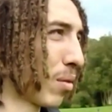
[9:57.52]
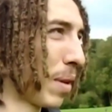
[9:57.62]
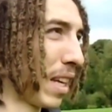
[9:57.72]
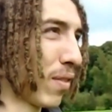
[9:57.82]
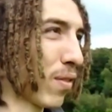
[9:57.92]

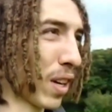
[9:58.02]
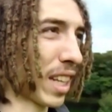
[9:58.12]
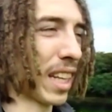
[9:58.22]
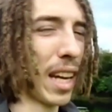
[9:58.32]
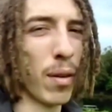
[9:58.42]
to be
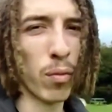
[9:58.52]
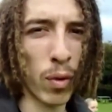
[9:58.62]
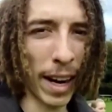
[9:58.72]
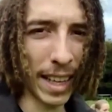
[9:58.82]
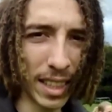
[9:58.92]
fucking
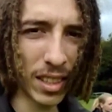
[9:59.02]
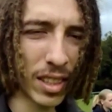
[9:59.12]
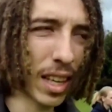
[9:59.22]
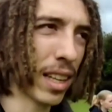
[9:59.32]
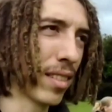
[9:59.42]

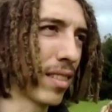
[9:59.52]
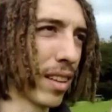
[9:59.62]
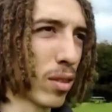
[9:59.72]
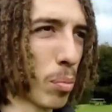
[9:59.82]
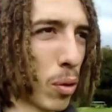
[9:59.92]
enraged and
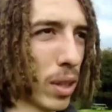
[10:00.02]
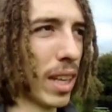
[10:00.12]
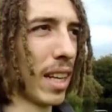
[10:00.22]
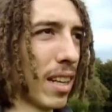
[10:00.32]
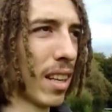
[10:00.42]

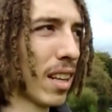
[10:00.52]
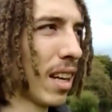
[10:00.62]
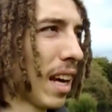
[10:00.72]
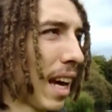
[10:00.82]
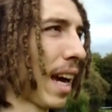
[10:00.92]
disappointed
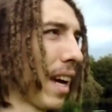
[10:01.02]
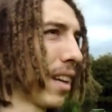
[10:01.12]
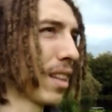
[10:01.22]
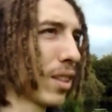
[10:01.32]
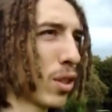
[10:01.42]
at
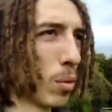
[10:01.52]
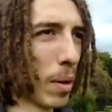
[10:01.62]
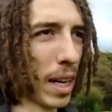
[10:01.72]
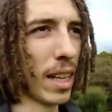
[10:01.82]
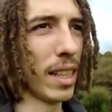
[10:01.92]

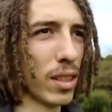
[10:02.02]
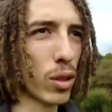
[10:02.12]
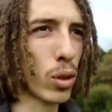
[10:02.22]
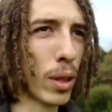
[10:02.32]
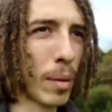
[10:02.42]

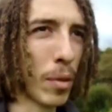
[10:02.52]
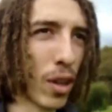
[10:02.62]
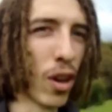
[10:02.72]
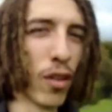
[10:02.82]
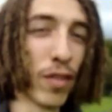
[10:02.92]
humanity's
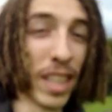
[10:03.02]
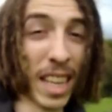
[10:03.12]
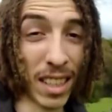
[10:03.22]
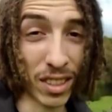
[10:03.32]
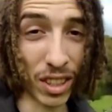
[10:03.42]
treatment of
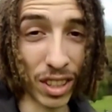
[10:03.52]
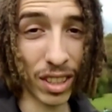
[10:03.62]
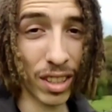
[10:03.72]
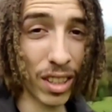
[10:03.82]
the innocent.